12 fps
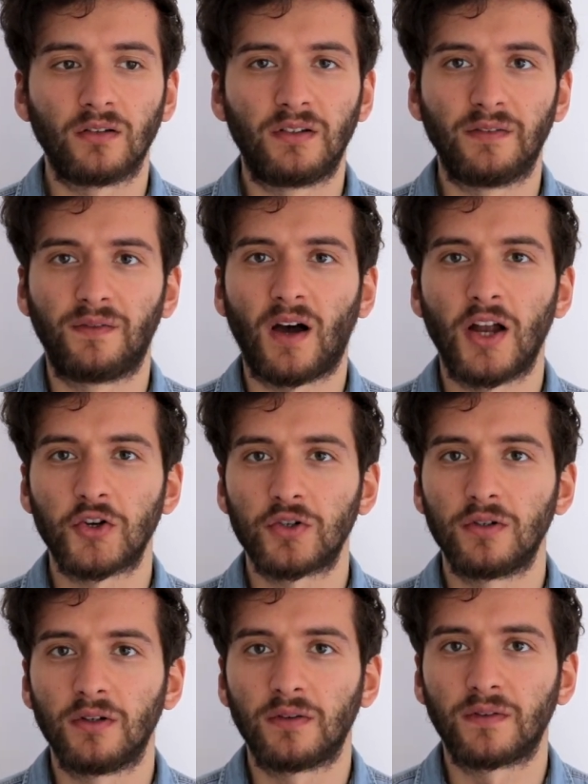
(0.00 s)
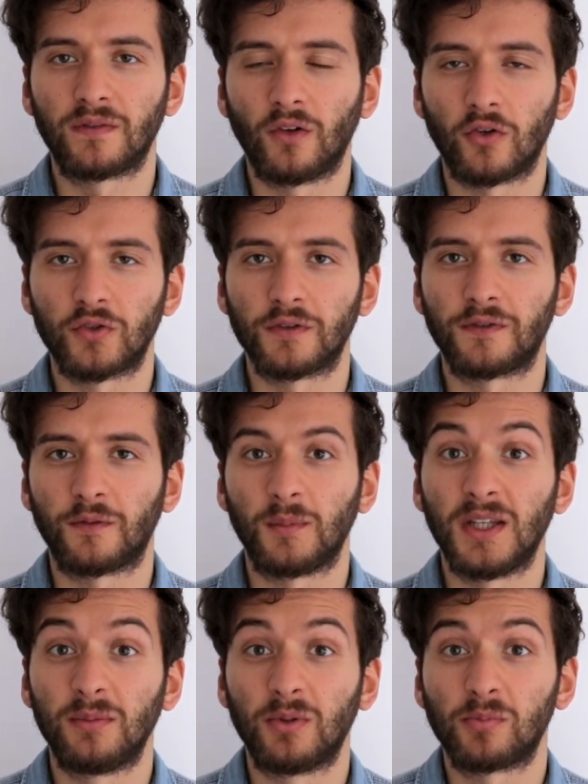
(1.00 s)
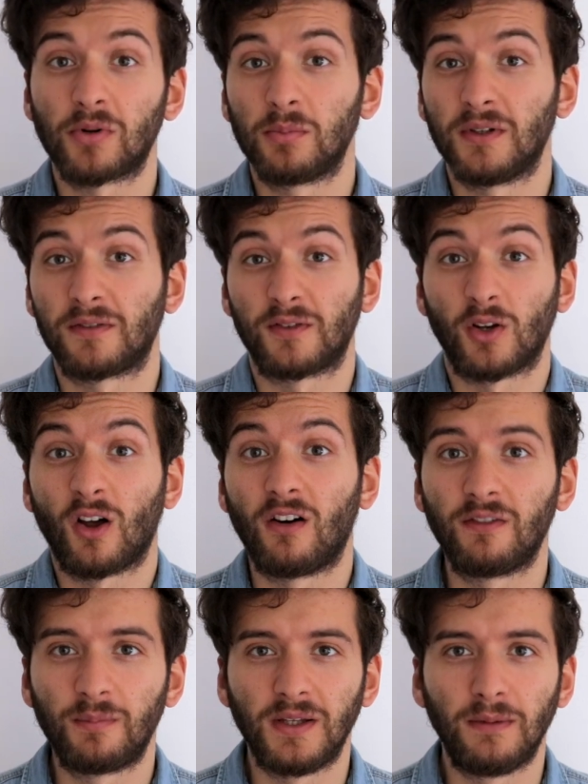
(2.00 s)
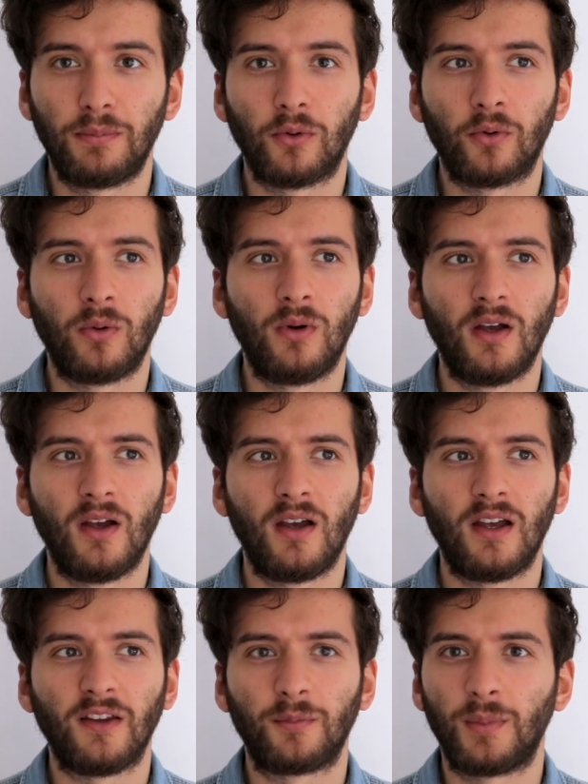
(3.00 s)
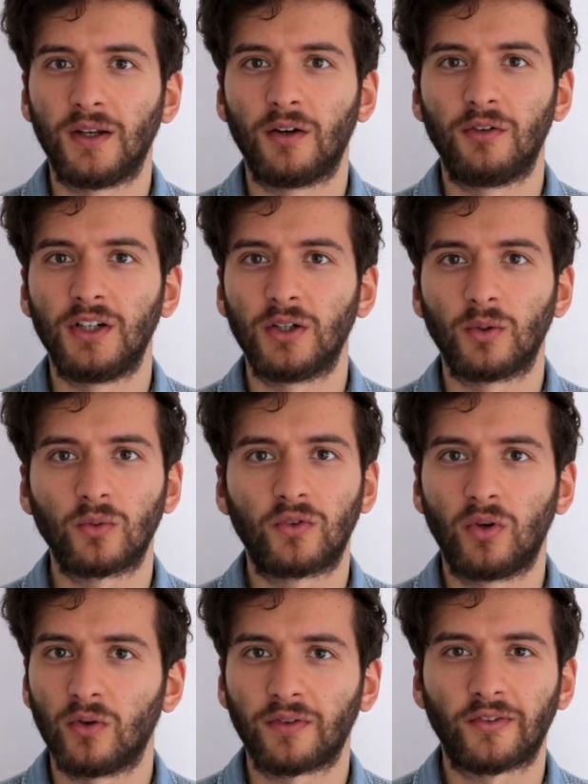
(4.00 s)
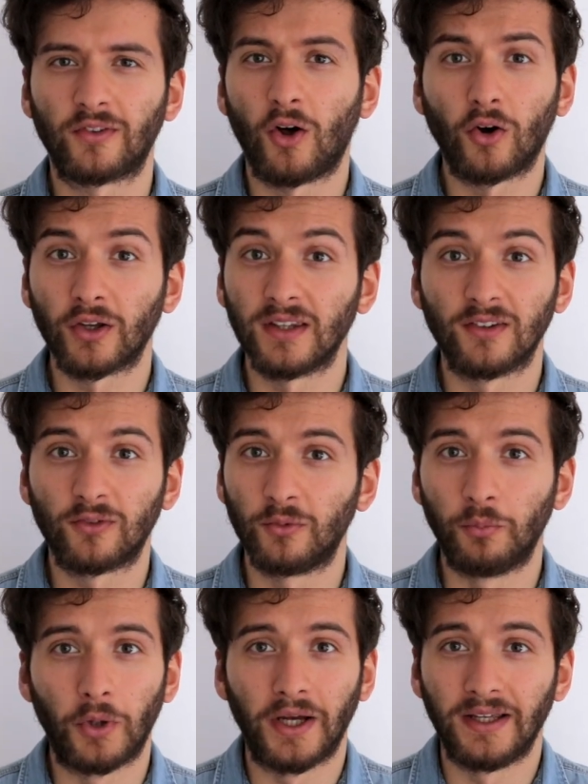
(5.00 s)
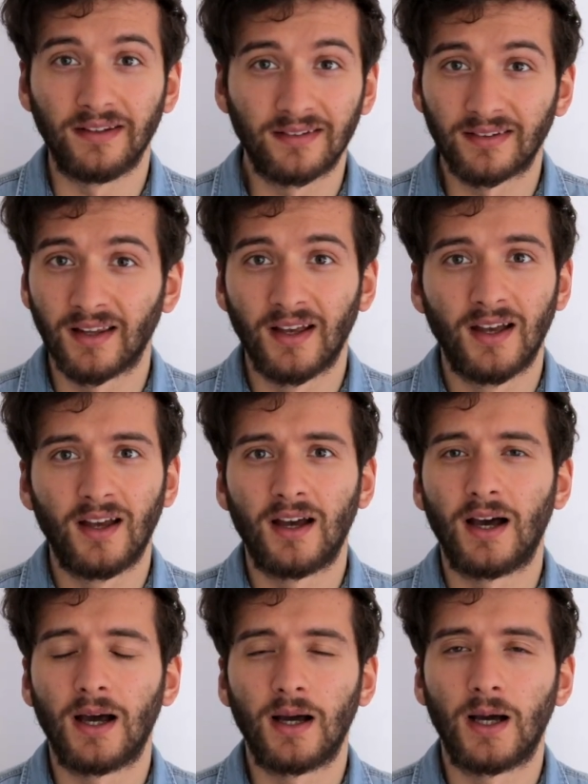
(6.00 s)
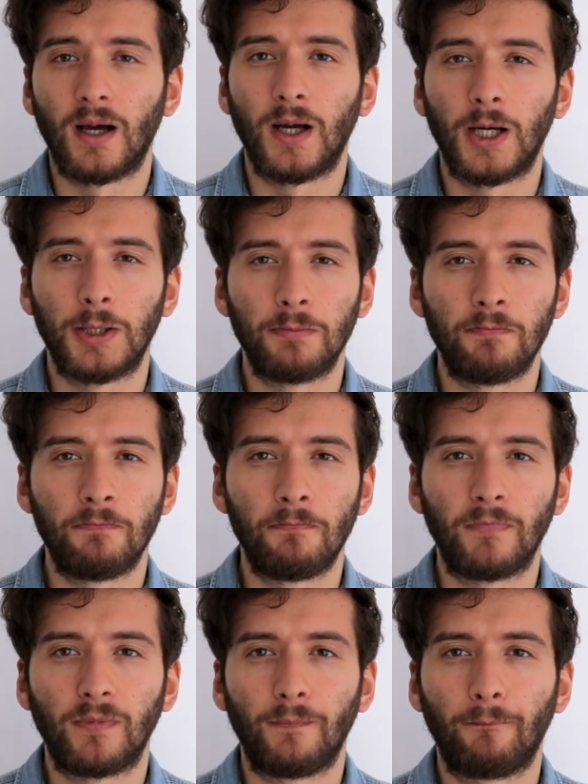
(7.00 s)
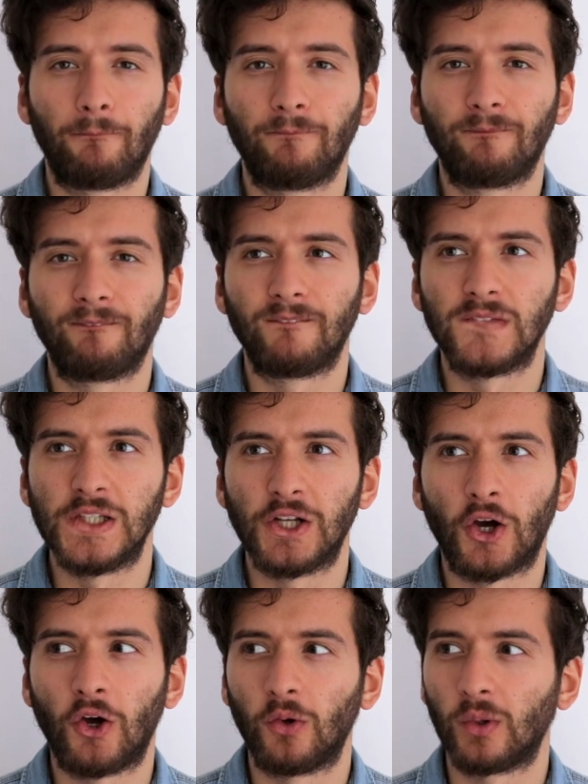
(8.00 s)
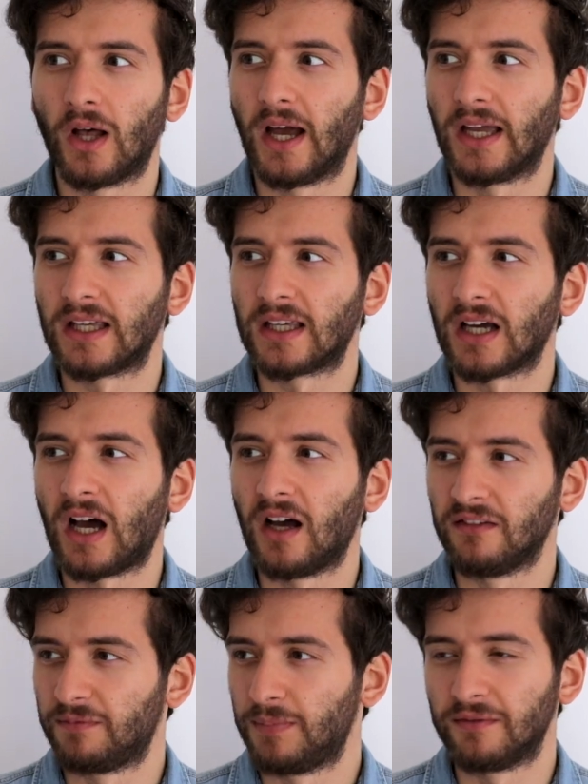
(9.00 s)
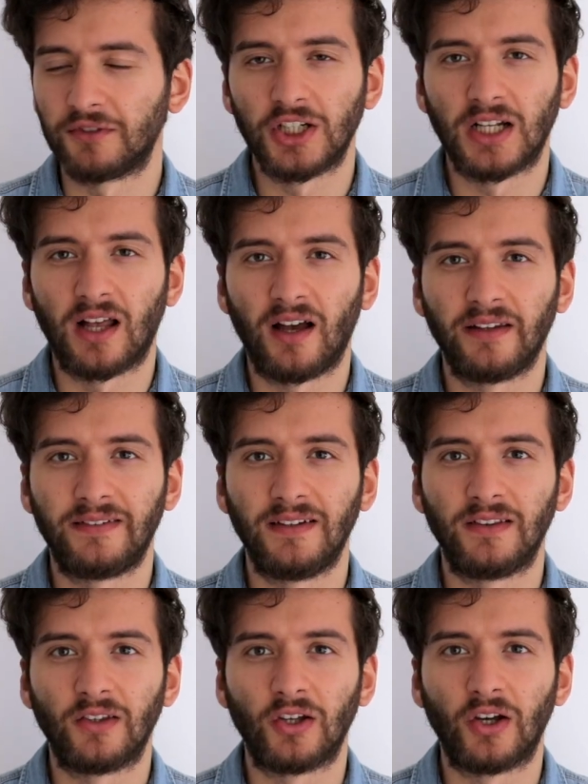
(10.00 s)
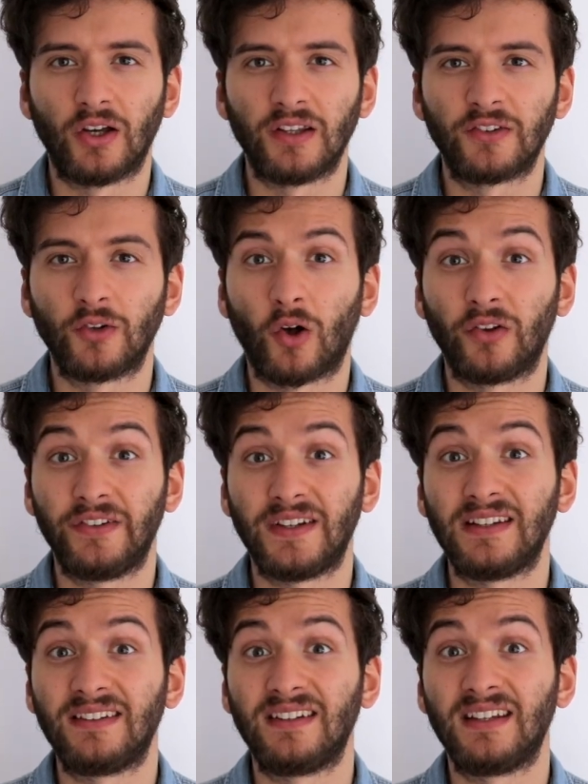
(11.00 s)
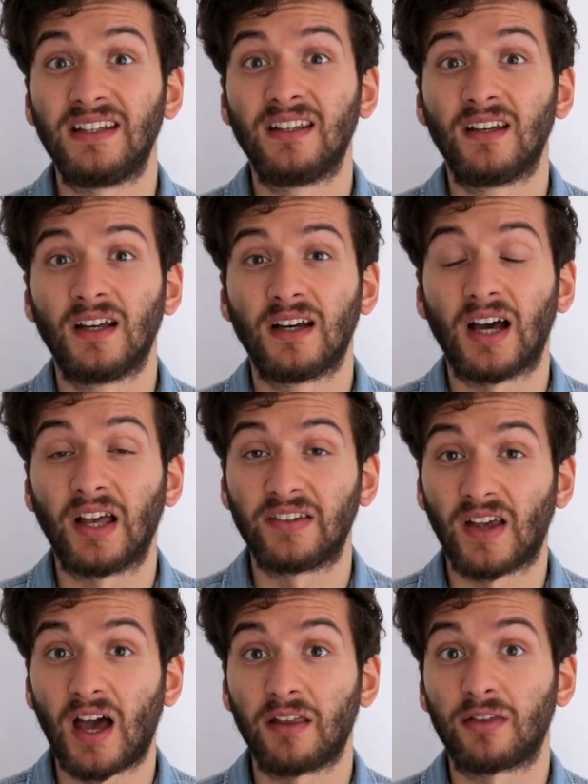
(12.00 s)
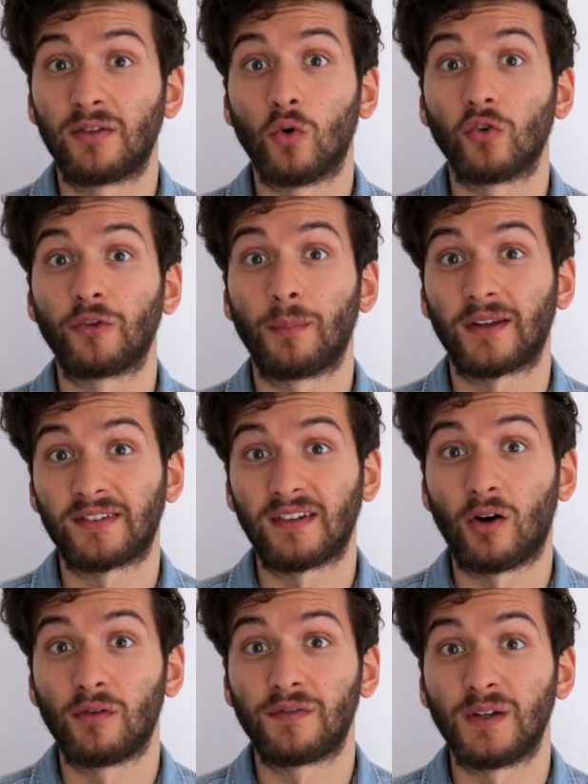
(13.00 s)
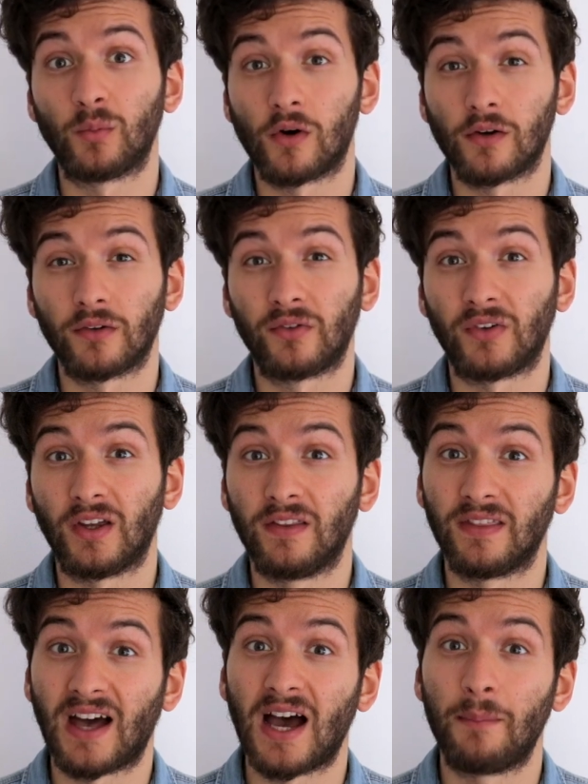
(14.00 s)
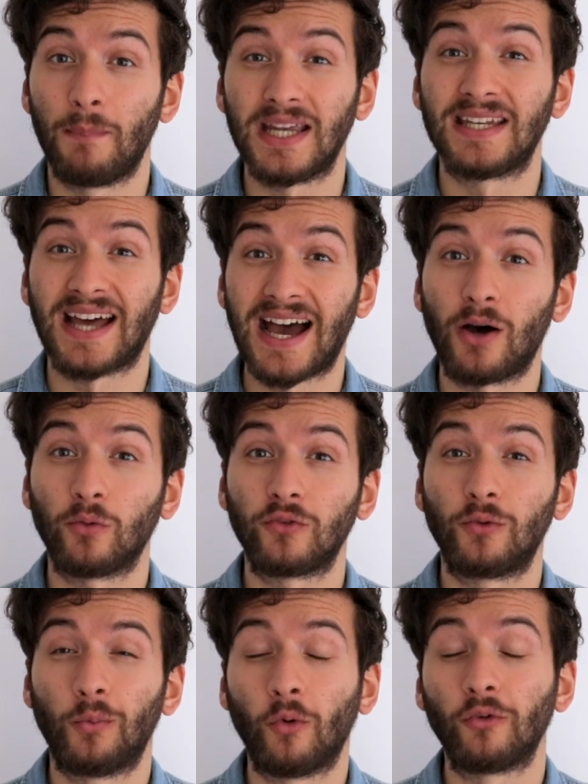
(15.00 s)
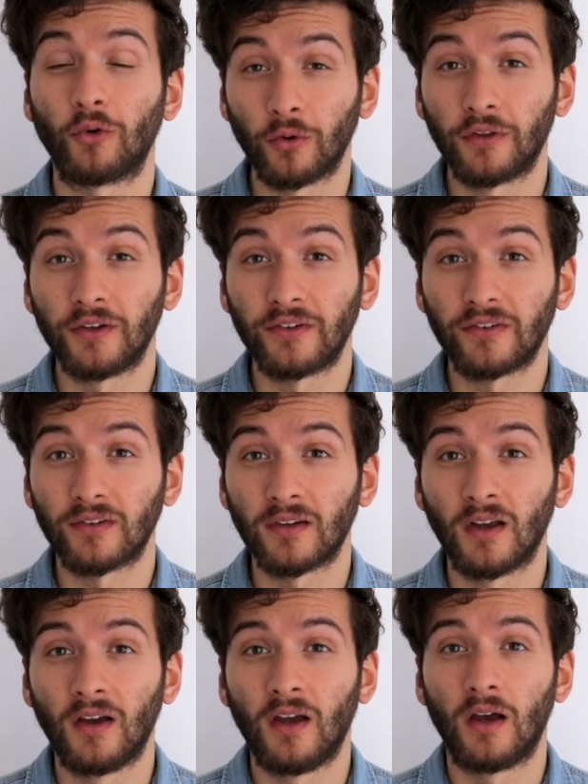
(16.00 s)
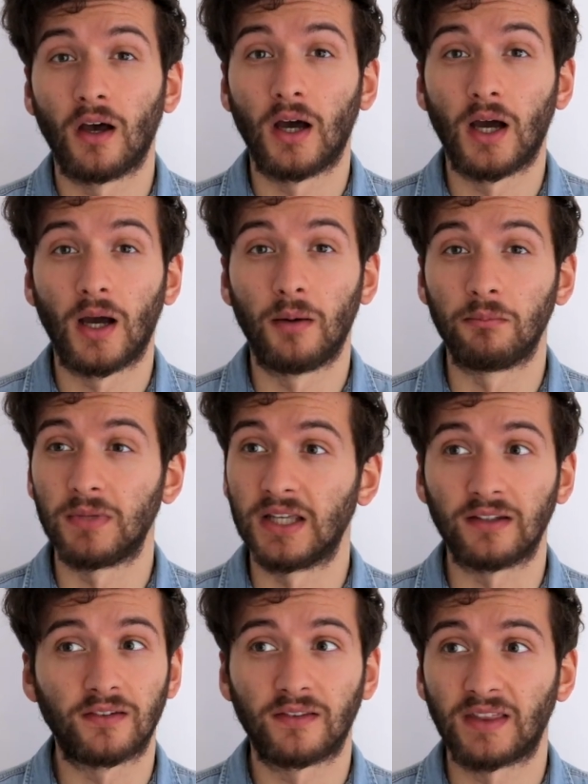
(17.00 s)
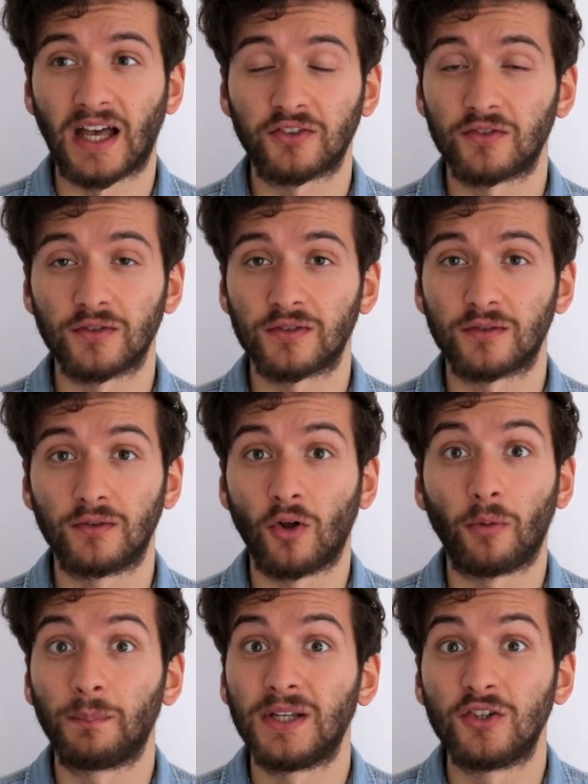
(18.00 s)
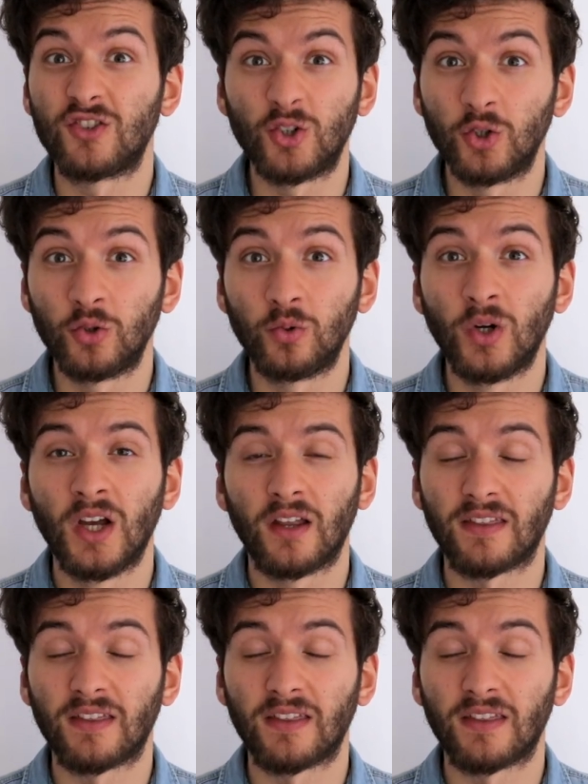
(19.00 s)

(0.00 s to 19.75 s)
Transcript: Divine Truth, not just for me, but probably for a lot of people, it's been a real tough slog in some ways. Um, you know, like, I've been realising that it's not as easy as I thought to myself it was, and that I made out towards others. Um, it's, that's just not been true.